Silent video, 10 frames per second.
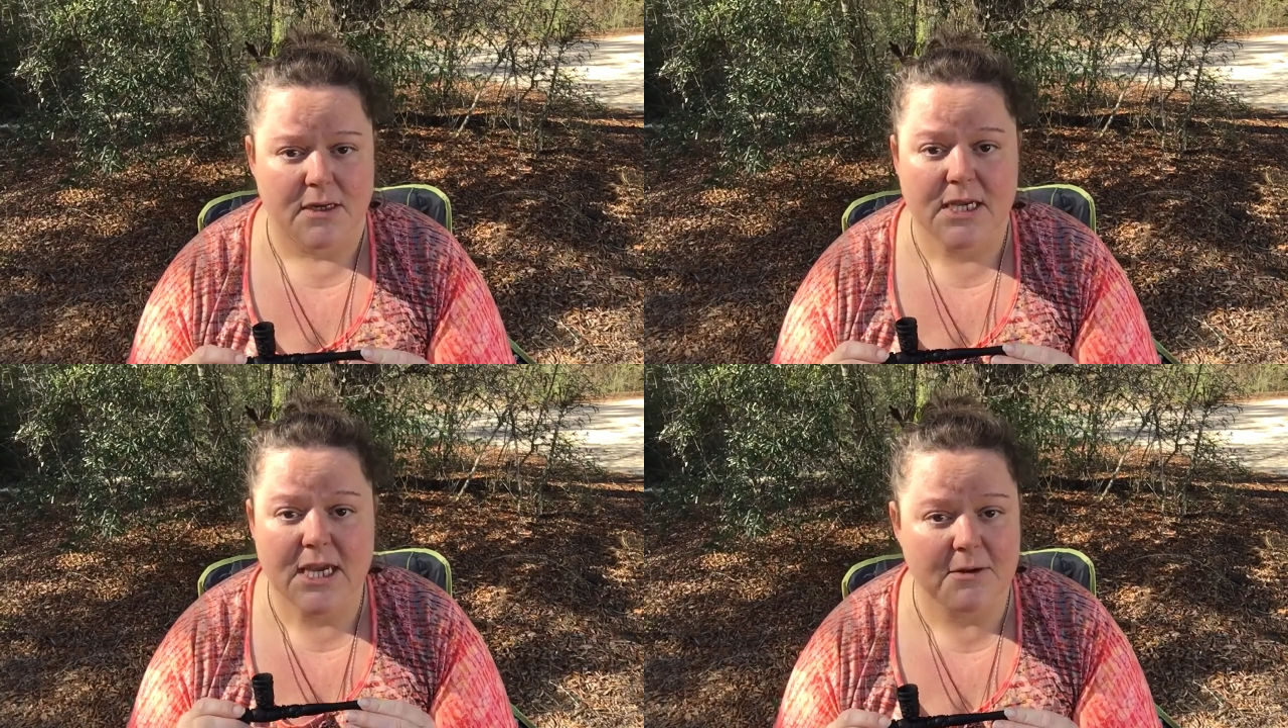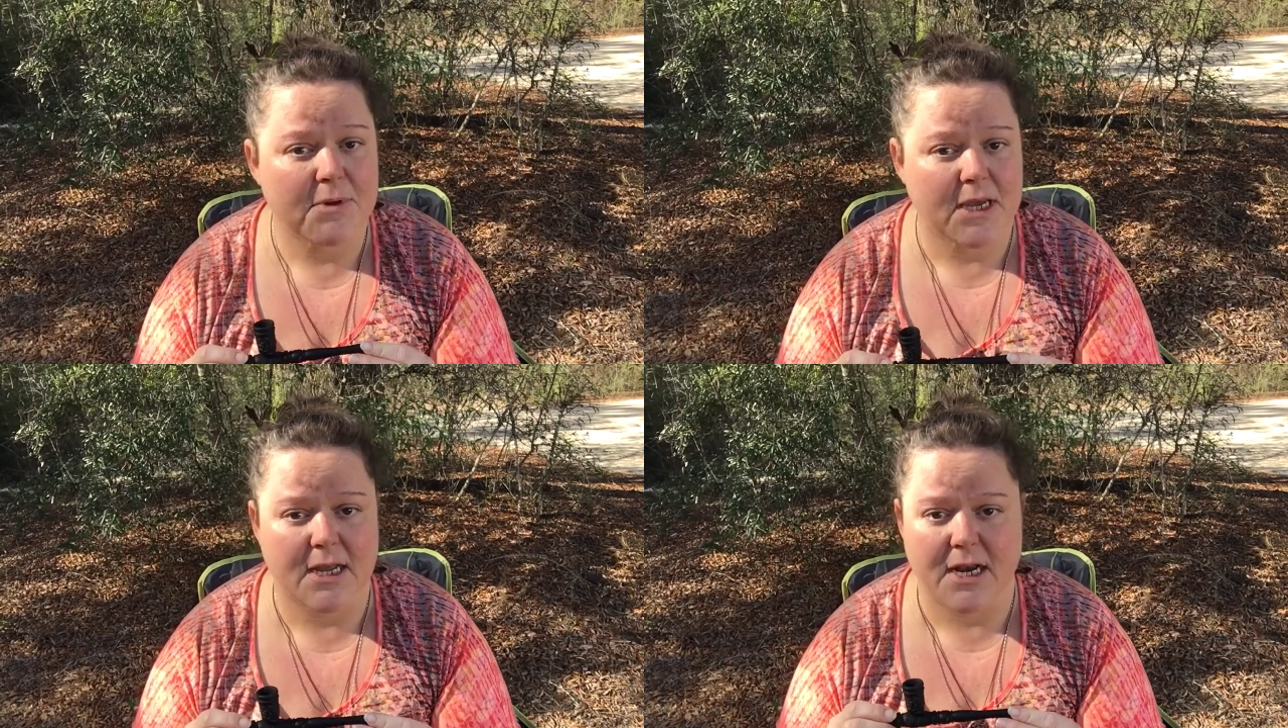keep
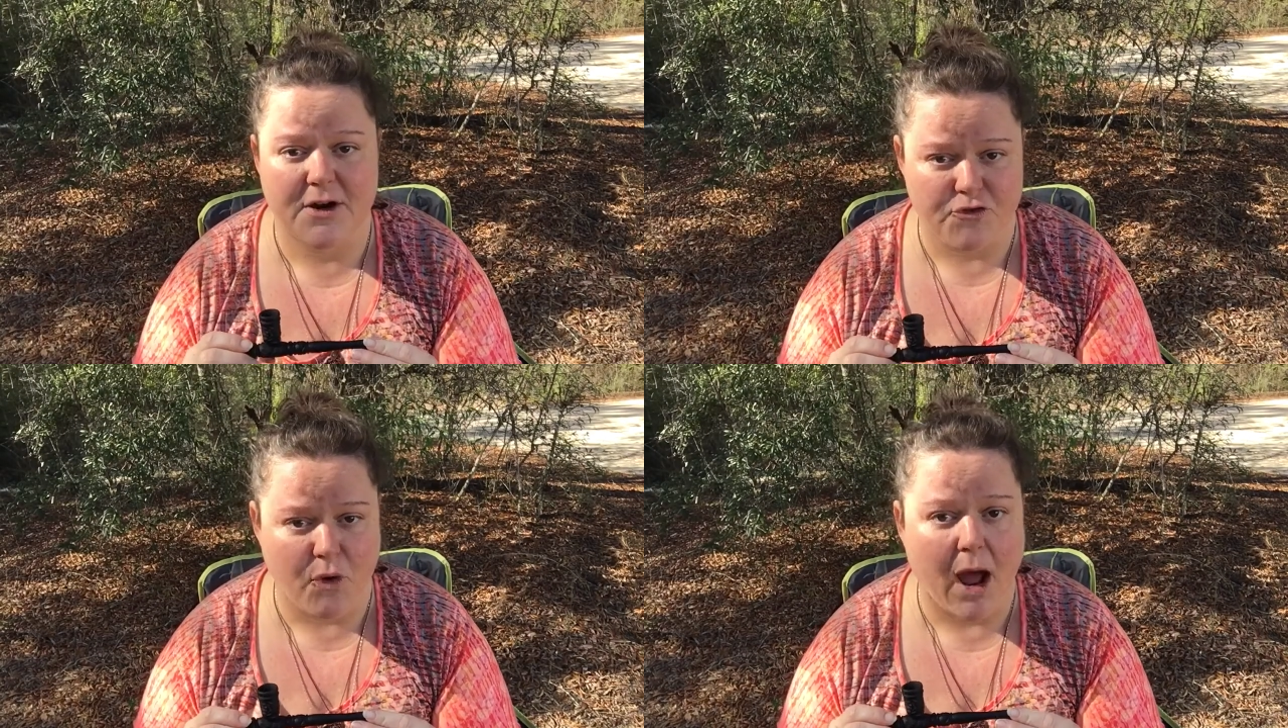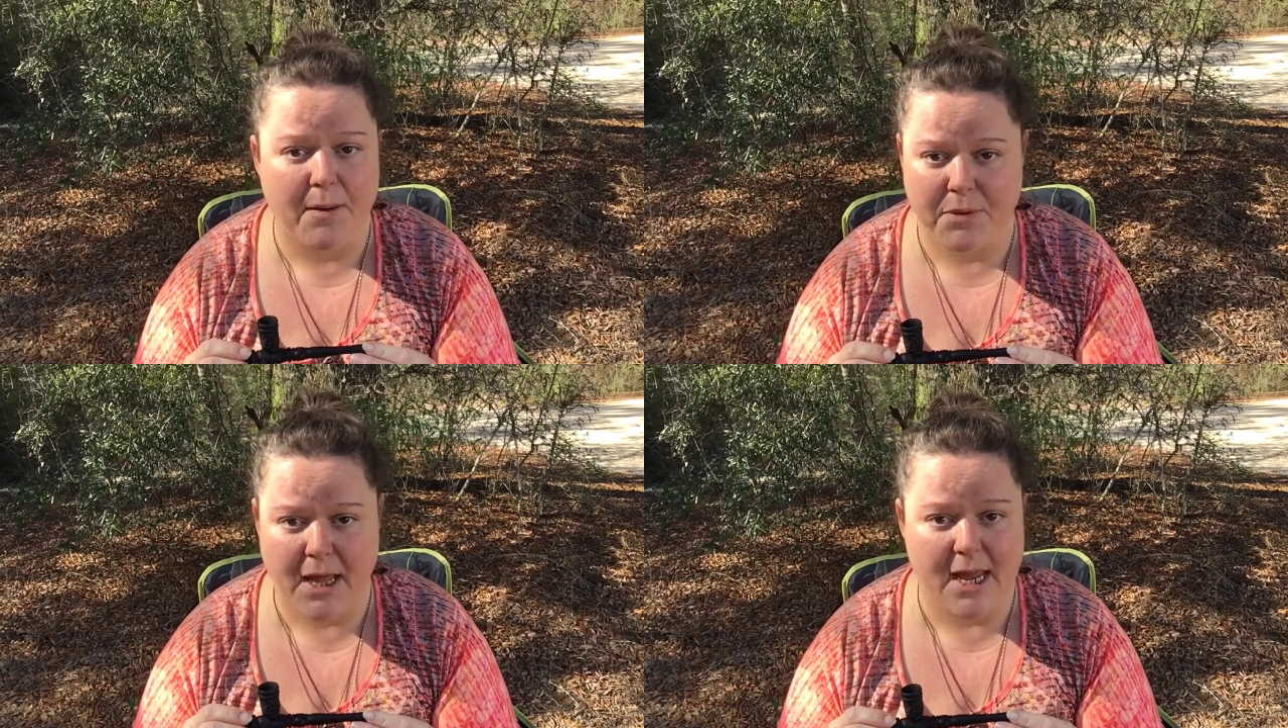it in a dry
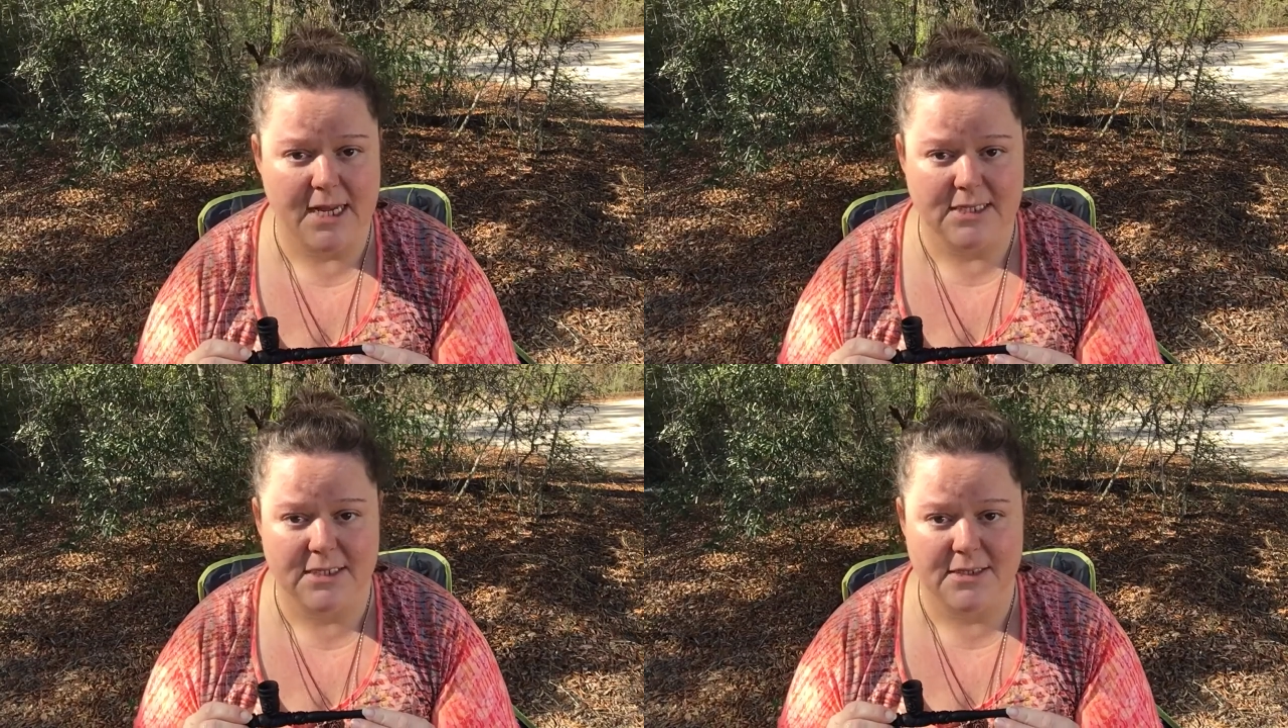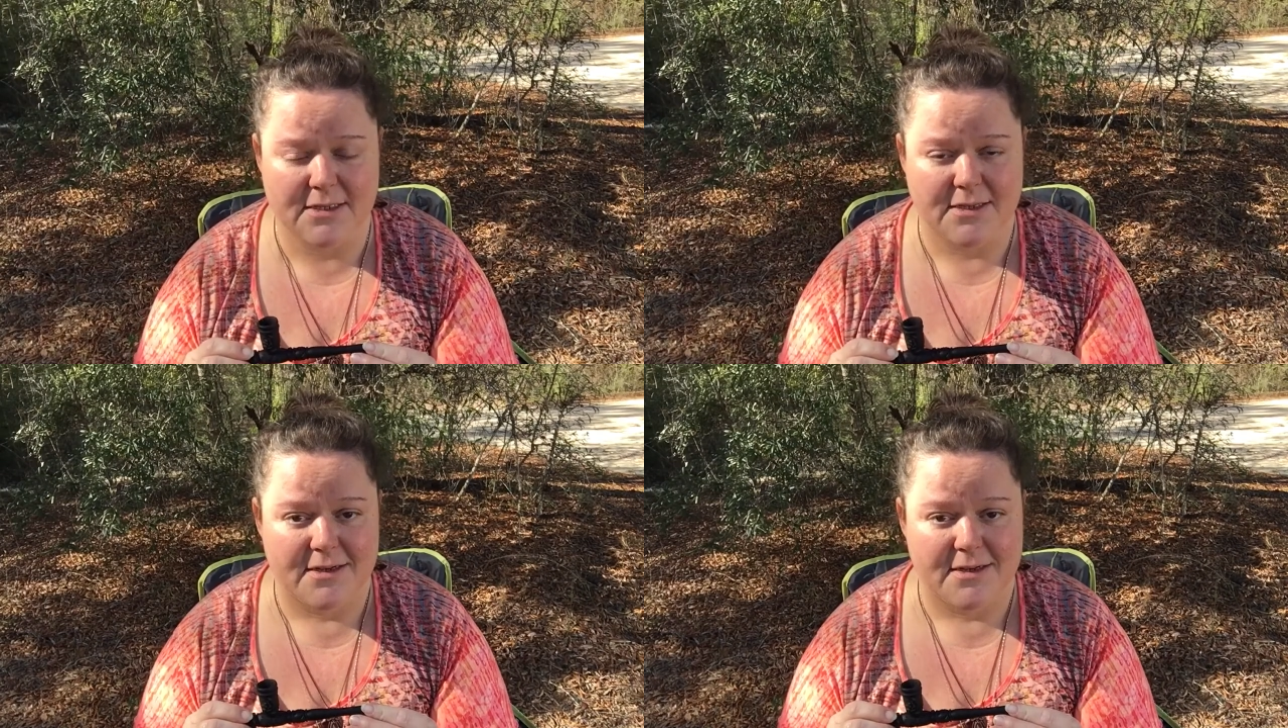place.